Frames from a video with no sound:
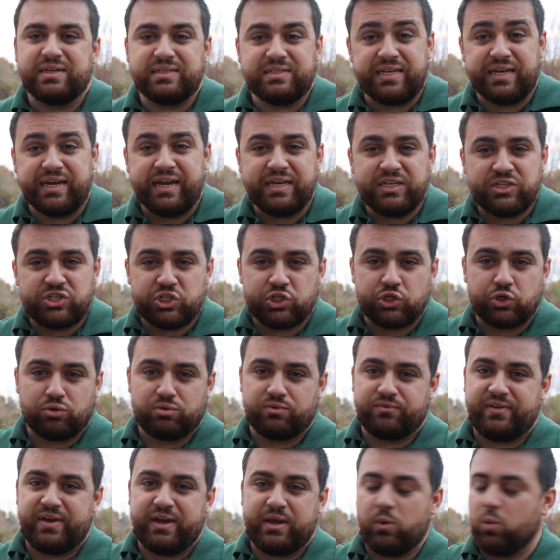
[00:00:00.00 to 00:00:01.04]
And in today's
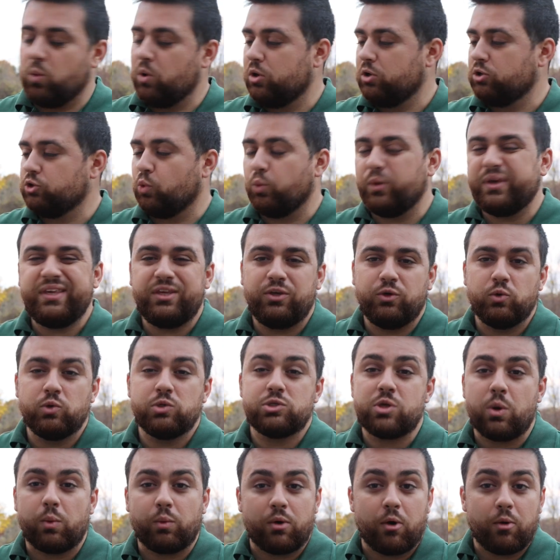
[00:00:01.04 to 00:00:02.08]
surveying world, we
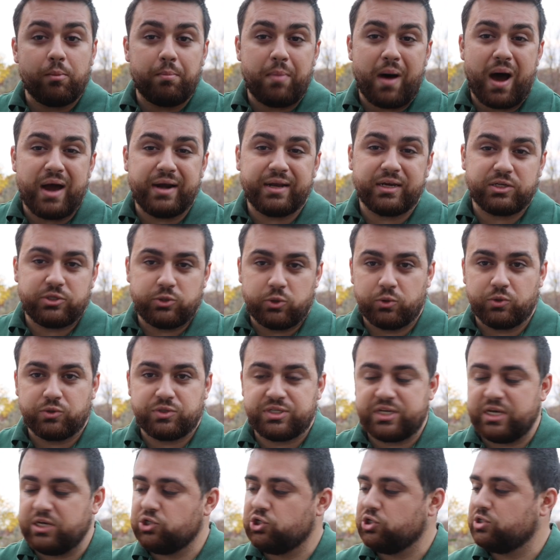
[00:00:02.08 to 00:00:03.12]
use robotic total
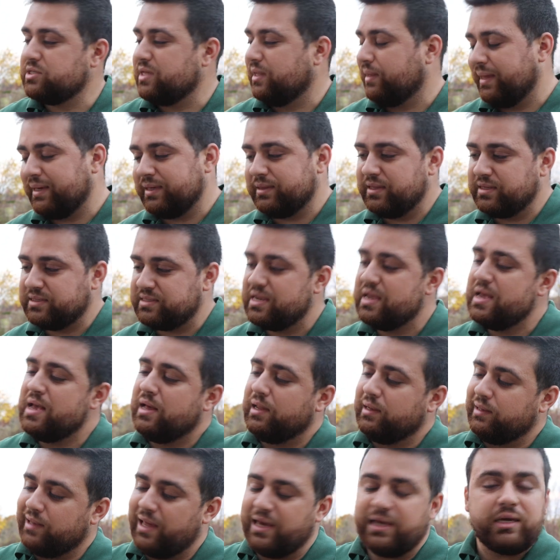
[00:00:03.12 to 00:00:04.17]
stations like this
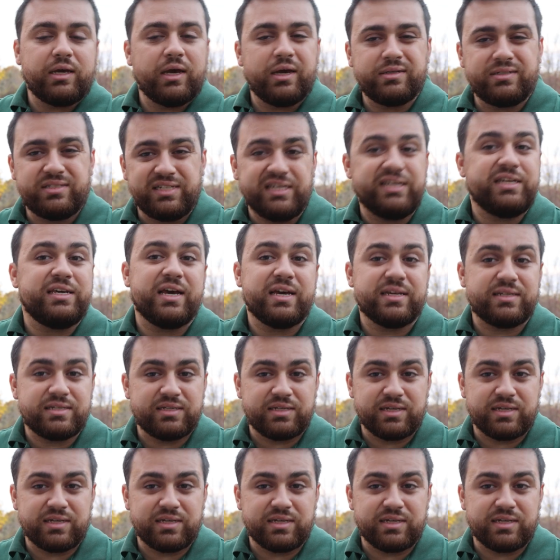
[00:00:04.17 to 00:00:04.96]
Leica T S